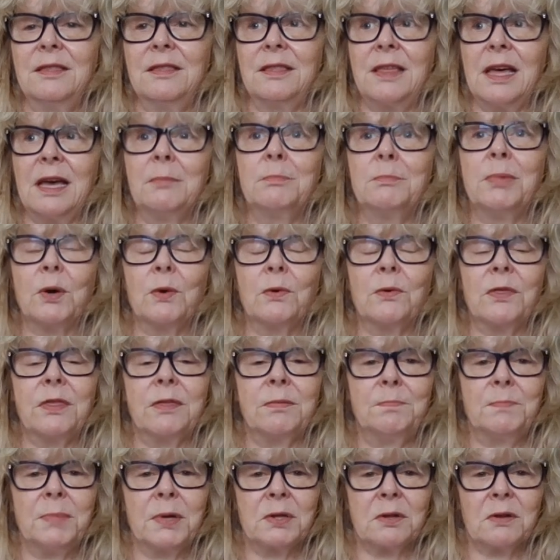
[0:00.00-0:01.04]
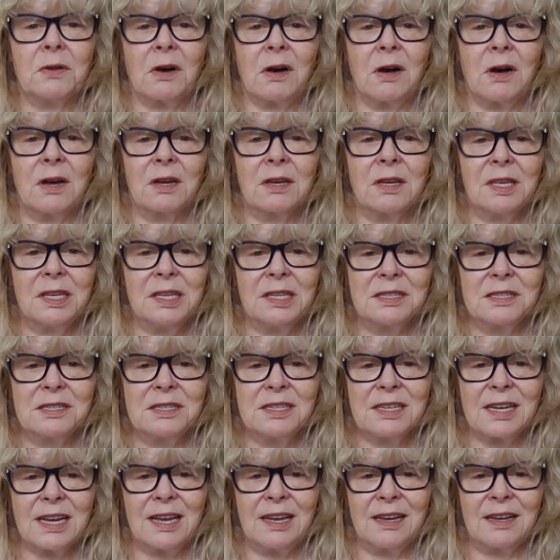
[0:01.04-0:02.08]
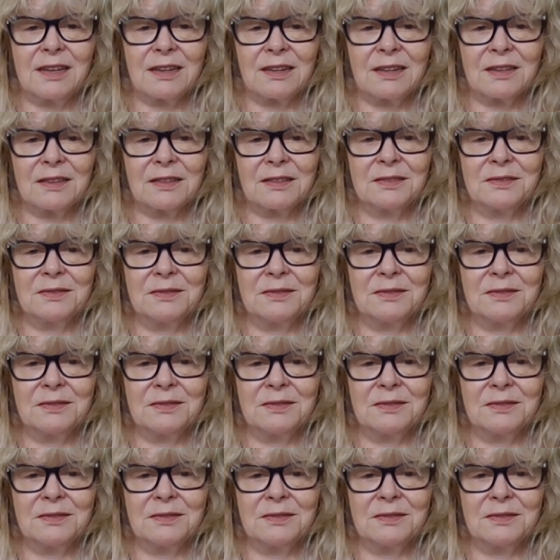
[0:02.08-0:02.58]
they both belong in jail.